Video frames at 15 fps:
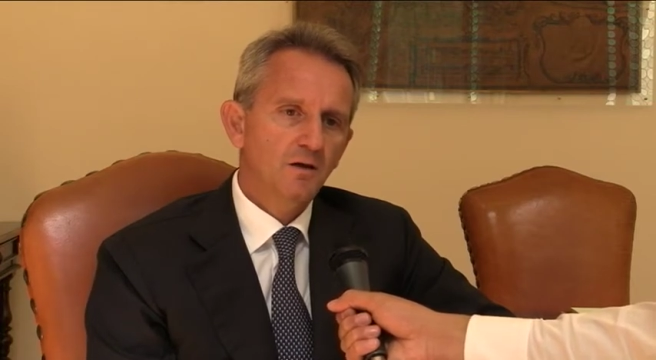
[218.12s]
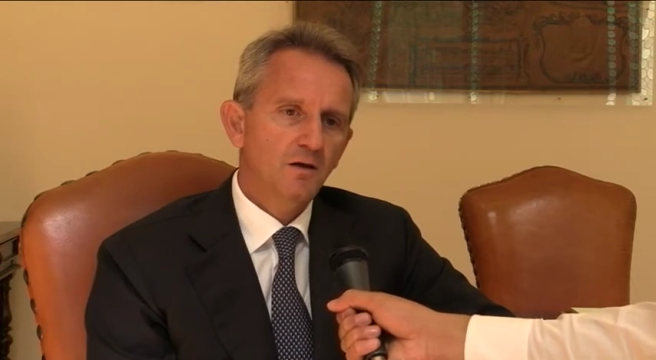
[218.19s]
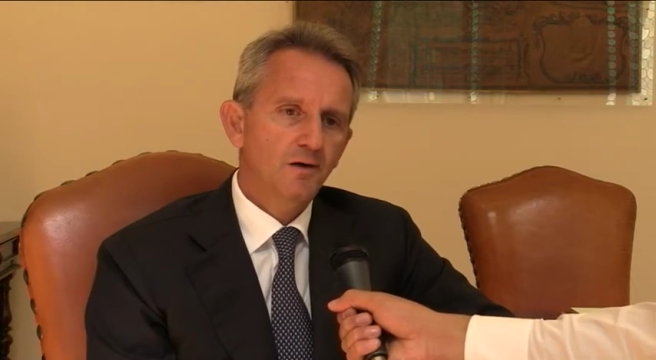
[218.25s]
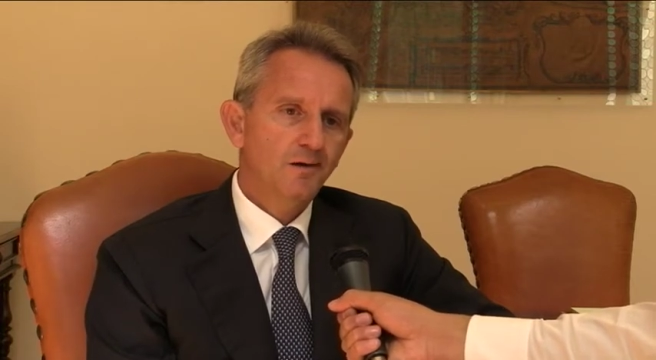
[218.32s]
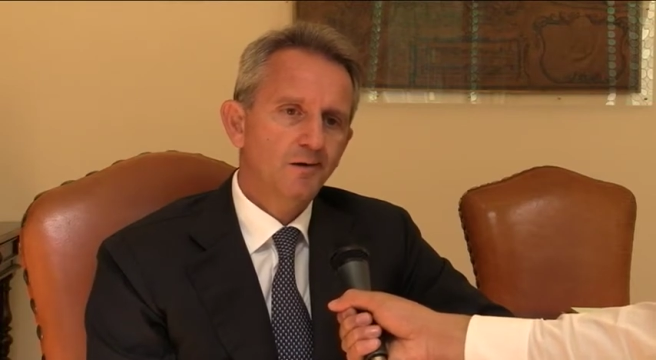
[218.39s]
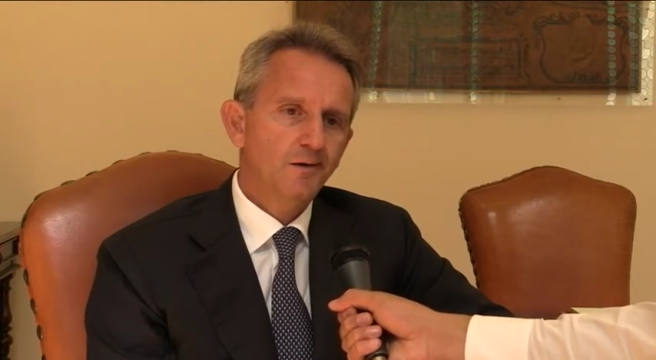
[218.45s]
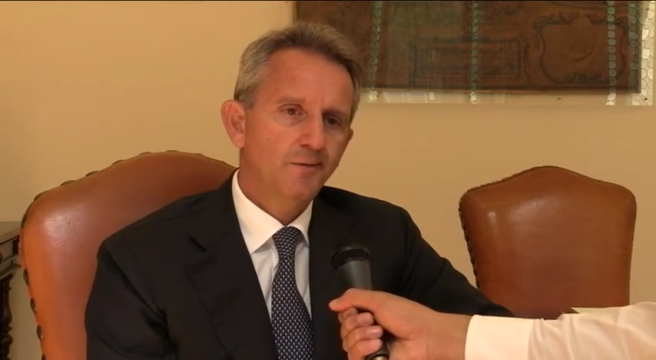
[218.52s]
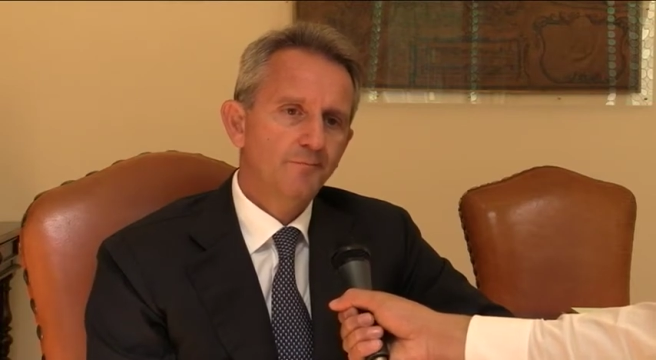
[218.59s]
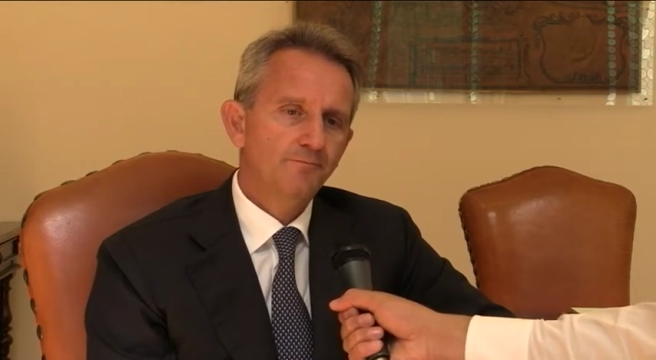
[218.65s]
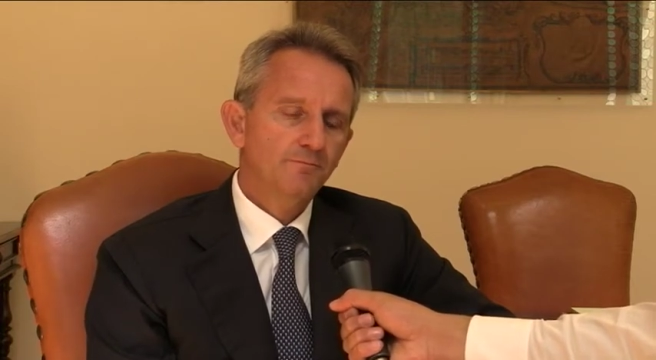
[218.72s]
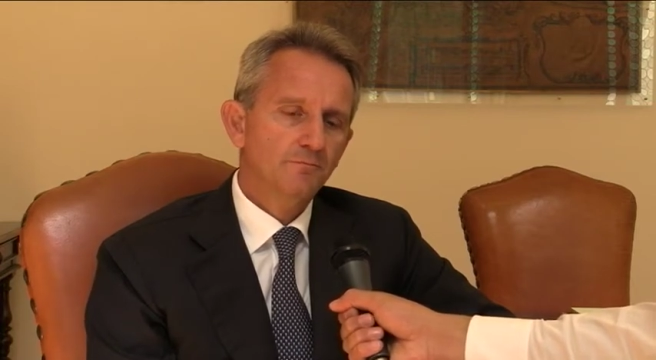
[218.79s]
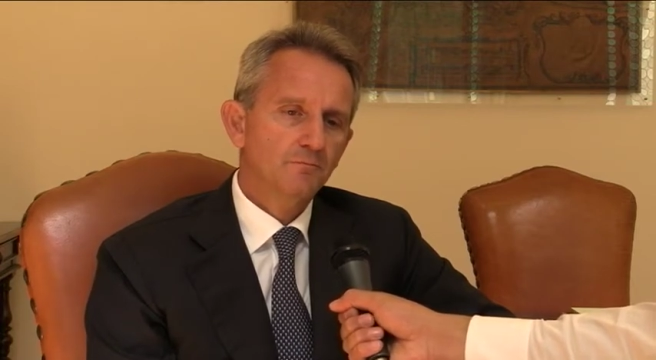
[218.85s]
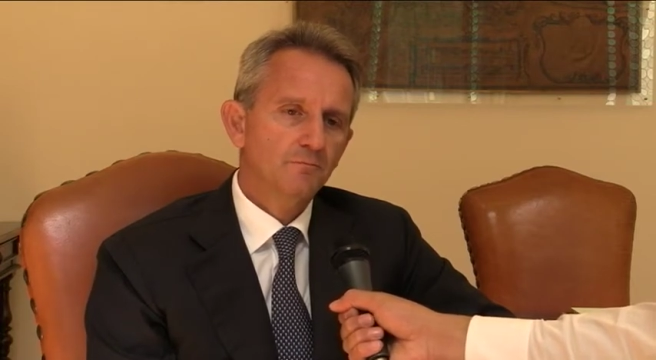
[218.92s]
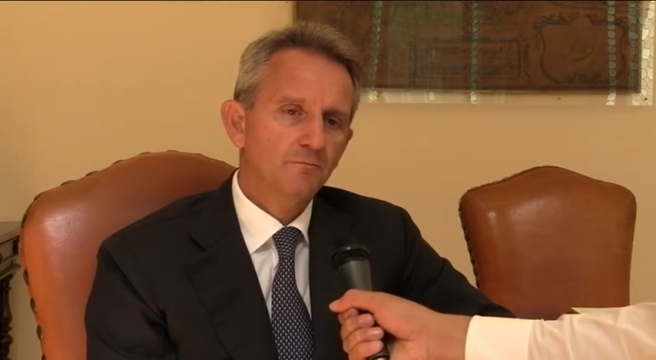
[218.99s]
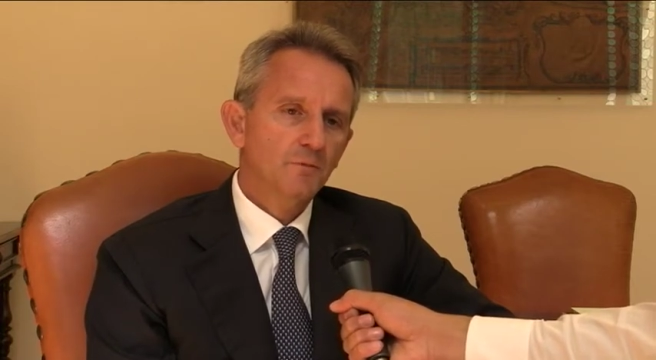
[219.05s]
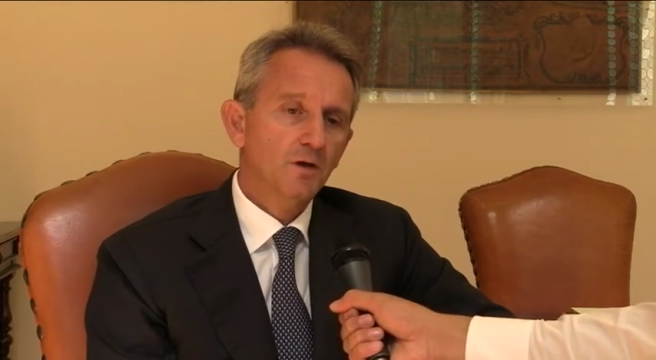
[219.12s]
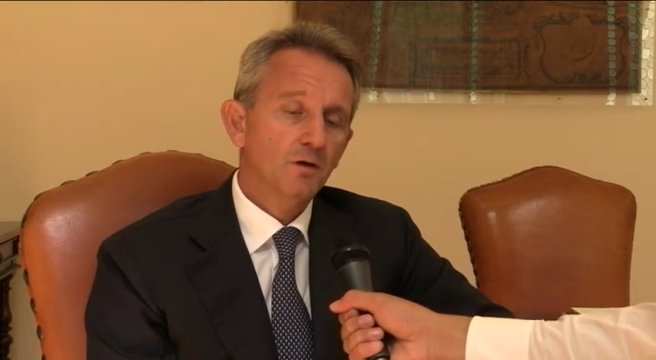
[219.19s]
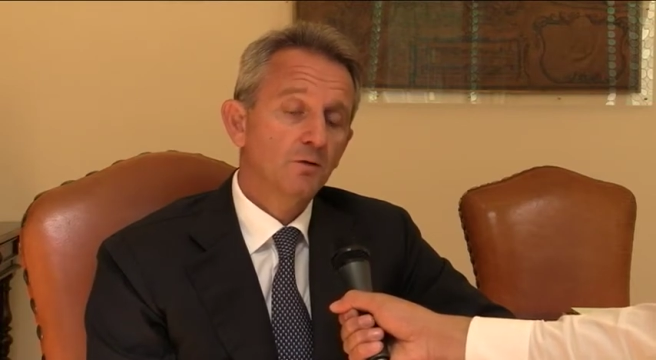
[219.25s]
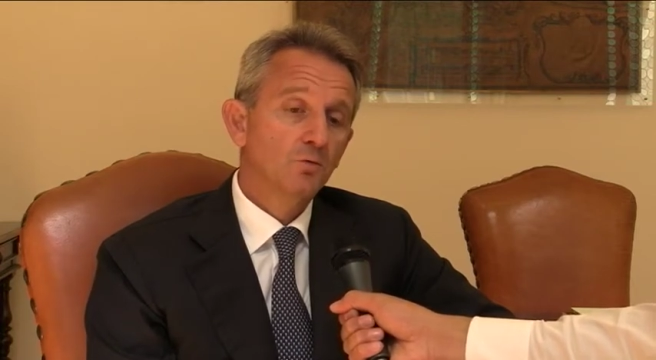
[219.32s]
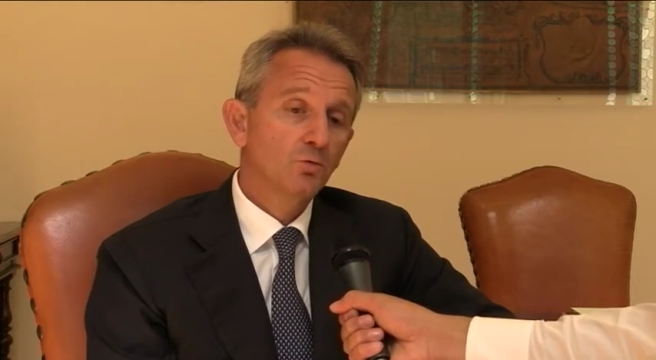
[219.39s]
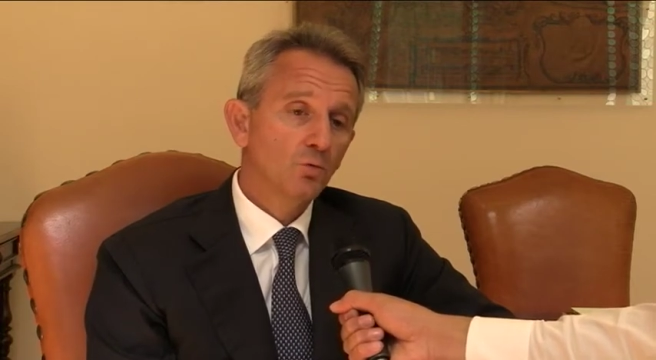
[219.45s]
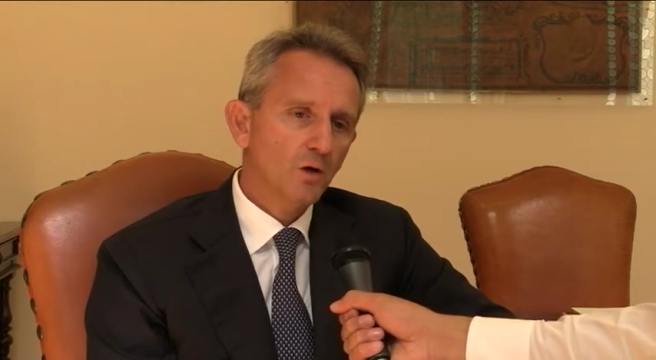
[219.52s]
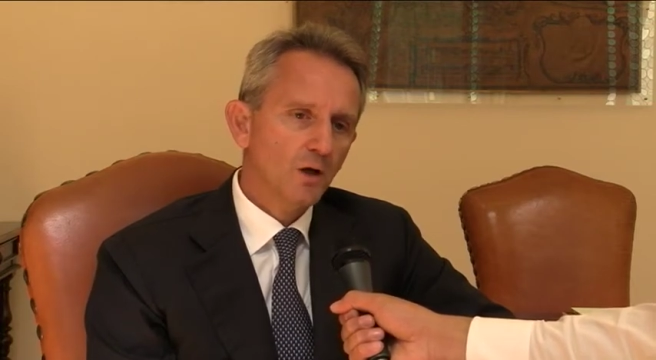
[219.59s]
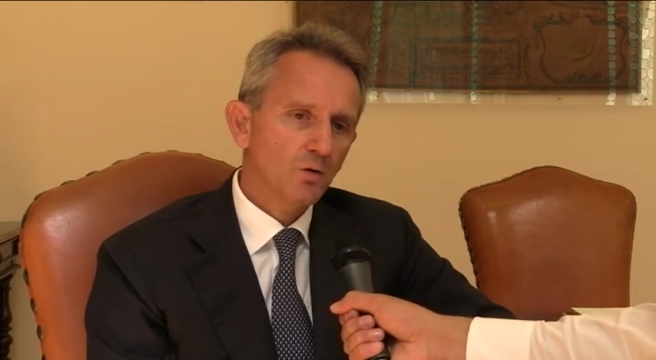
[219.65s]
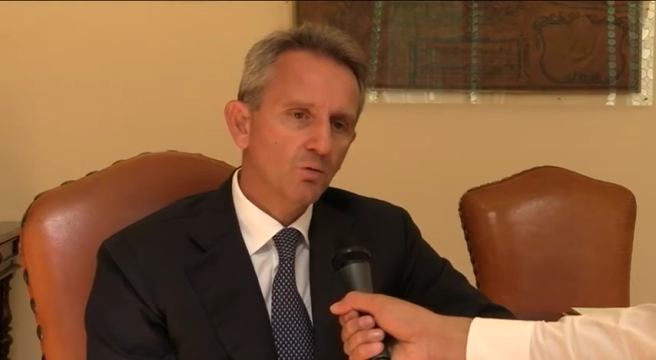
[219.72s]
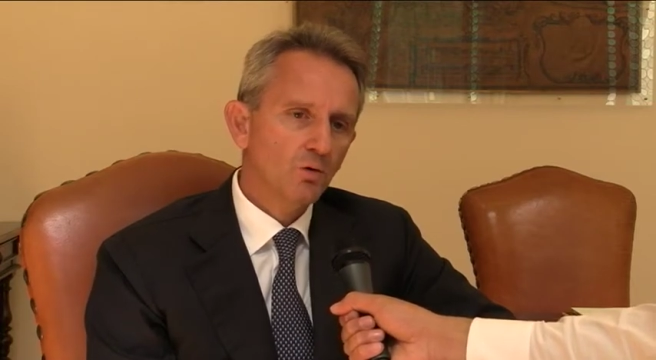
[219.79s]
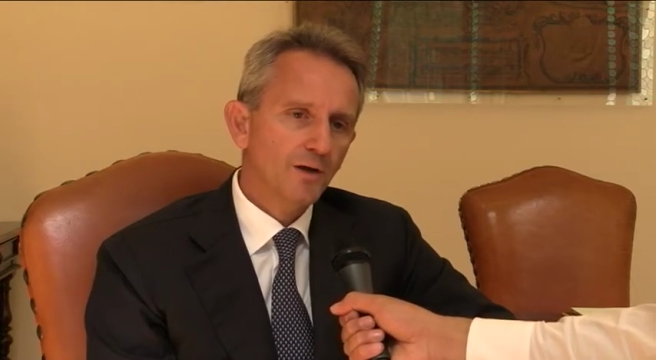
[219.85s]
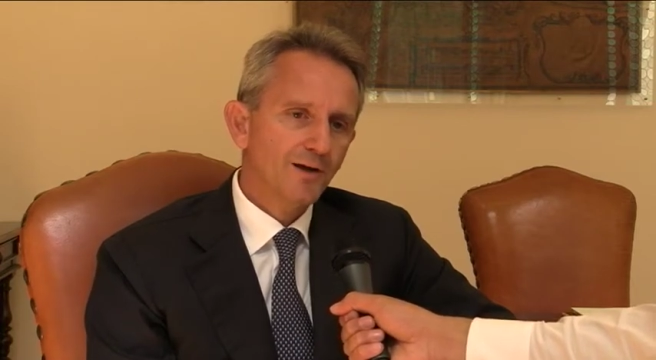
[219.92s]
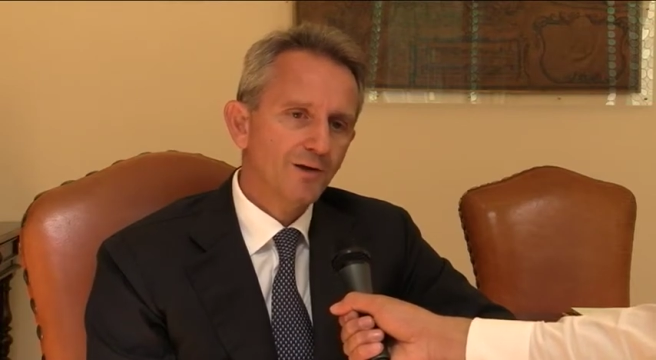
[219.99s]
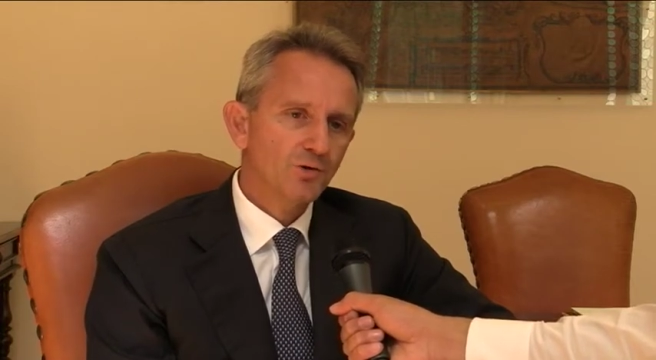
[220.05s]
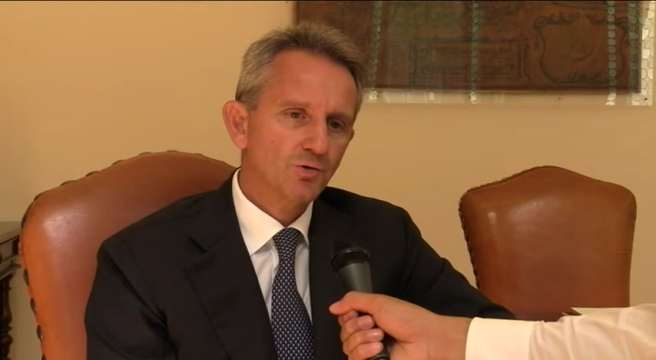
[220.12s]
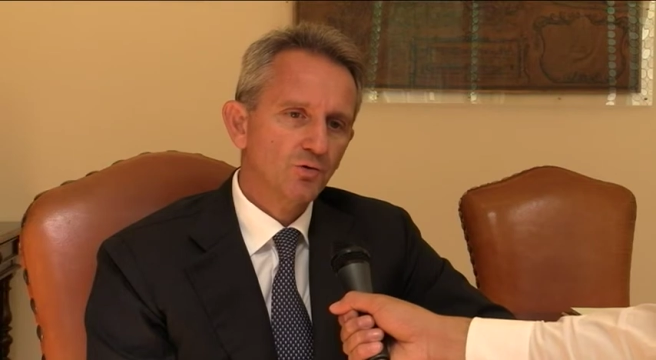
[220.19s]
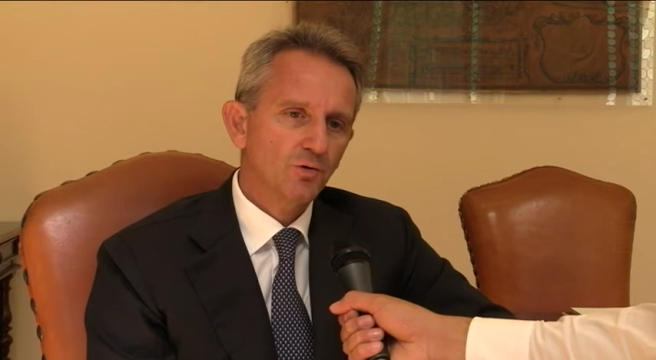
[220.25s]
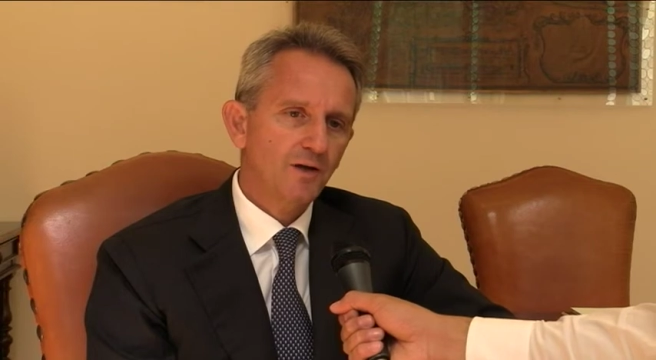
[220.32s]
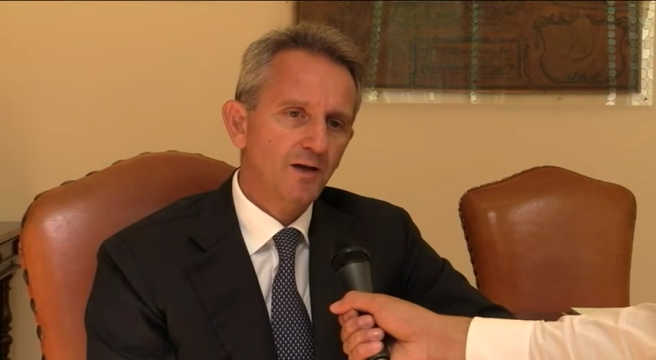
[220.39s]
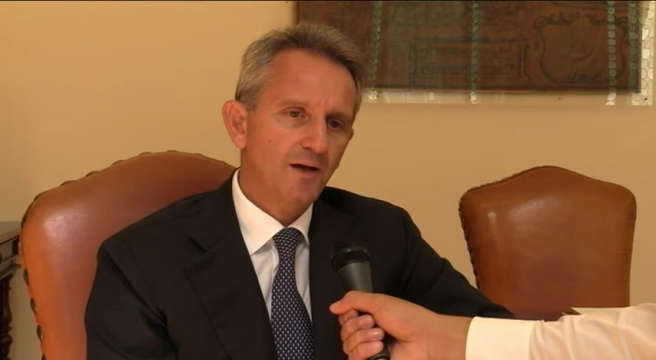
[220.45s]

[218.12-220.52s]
um, new regulation